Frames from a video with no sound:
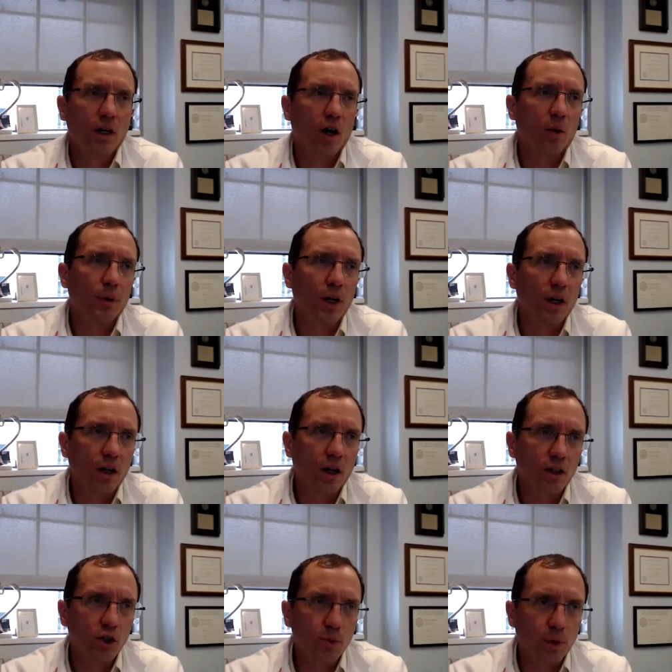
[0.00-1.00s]
helping
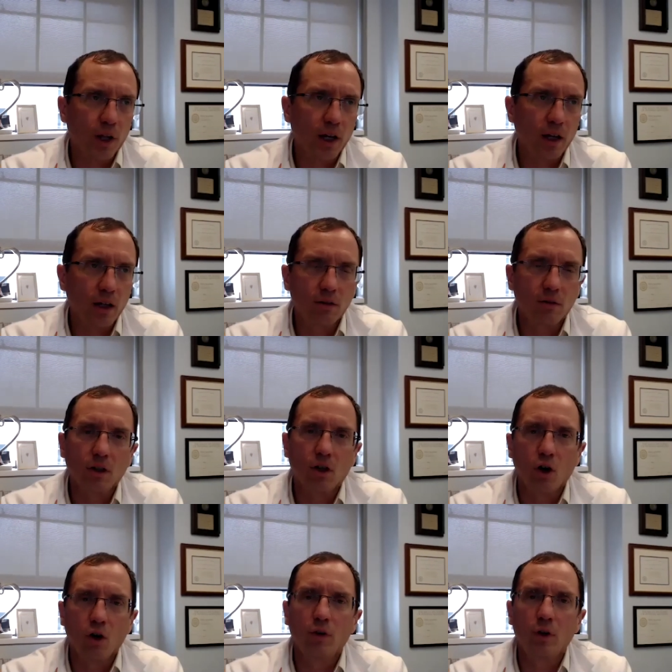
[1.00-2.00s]
explain the
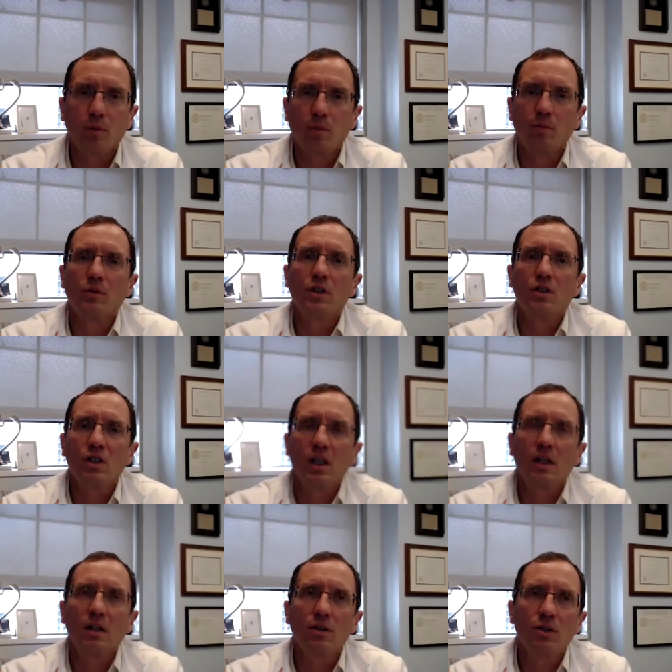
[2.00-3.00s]
COVID
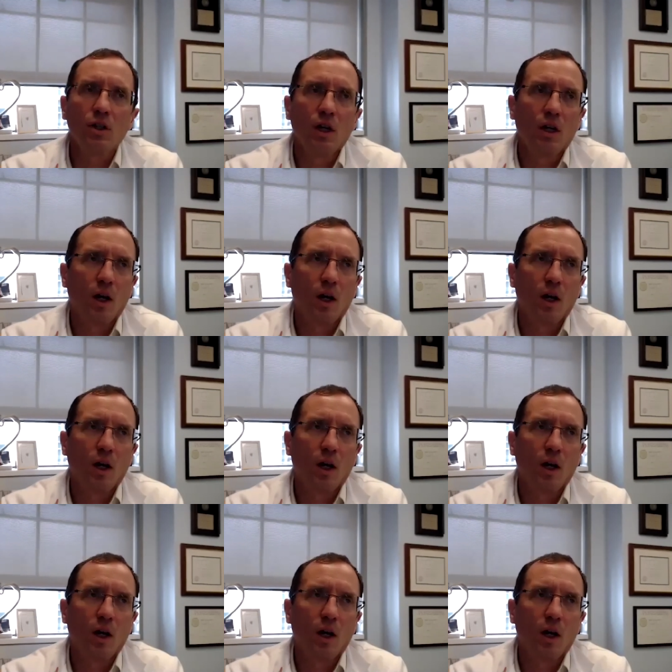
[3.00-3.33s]
disease,